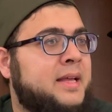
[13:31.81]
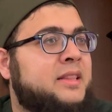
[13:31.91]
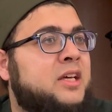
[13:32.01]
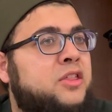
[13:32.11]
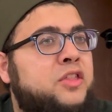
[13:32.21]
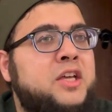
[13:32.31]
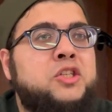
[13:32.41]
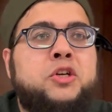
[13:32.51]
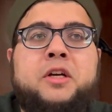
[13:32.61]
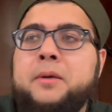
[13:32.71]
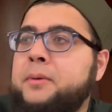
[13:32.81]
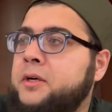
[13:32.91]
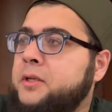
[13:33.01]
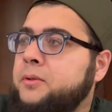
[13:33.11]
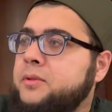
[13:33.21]
the things you're going to
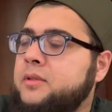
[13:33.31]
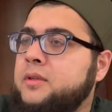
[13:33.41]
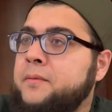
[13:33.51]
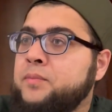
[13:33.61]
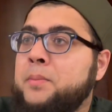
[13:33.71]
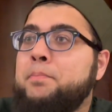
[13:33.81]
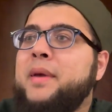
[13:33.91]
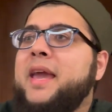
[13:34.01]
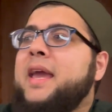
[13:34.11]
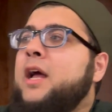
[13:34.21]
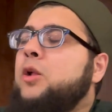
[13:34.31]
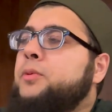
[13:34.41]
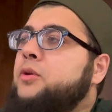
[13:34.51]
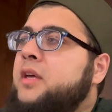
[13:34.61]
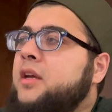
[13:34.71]
produce, may help
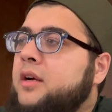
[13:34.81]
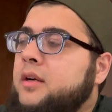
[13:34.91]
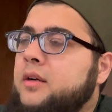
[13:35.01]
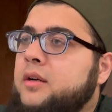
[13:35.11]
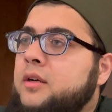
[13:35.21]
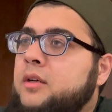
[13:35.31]
you here,